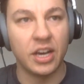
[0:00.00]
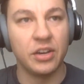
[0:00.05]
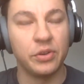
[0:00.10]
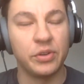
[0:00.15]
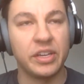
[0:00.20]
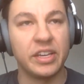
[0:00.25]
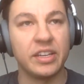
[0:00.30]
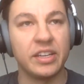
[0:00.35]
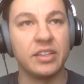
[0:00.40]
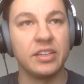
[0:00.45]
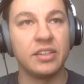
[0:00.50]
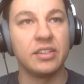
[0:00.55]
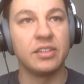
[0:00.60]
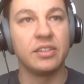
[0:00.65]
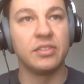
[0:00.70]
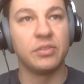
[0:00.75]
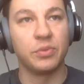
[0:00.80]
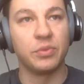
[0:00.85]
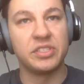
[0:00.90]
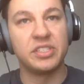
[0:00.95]
who can
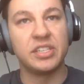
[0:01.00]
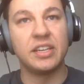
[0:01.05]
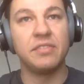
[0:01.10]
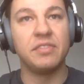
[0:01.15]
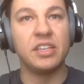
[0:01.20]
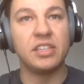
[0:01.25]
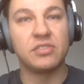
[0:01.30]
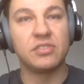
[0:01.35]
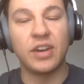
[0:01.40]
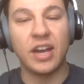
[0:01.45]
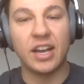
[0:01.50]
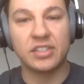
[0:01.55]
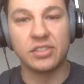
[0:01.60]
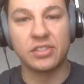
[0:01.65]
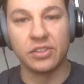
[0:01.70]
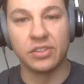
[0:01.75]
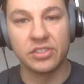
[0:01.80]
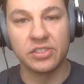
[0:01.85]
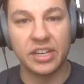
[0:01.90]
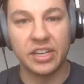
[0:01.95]
receive these
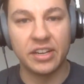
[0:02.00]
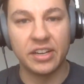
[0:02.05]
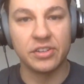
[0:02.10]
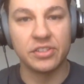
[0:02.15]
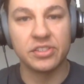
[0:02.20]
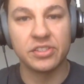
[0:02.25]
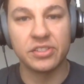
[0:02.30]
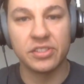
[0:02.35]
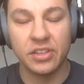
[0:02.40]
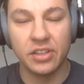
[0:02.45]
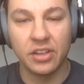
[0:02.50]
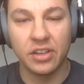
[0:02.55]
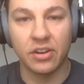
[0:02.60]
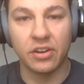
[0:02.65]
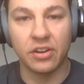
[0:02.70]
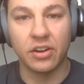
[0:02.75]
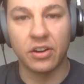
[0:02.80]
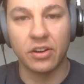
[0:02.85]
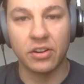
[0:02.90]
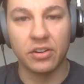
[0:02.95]
fractional shares
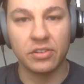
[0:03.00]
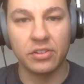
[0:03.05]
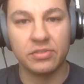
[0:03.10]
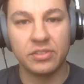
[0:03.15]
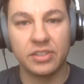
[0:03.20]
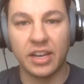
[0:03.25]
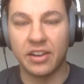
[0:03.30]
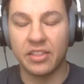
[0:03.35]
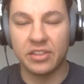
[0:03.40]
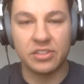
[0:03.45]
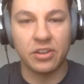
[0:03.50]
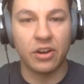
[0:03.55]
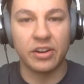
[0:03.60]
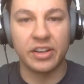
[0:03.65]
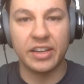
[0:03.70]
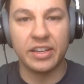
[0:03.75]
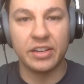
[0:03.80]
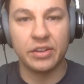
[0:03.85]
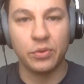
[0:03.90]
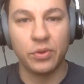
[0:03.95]
are kind of the
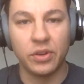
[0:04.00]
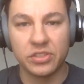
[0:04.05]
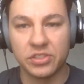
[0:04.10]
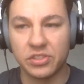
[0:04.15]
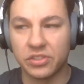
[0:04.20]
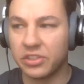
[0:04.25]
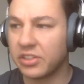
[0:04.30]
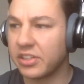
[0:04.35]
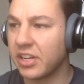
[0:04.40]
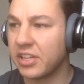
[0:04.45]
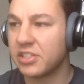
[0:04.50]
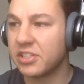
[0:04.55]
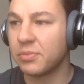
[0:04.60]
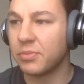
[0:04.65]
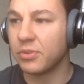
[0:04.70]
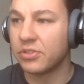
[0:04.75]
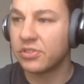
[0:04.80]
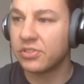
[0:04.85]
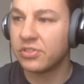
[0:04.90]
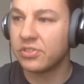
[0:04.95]
target. Who else are your
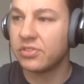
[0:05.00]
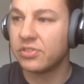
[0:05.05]
customers?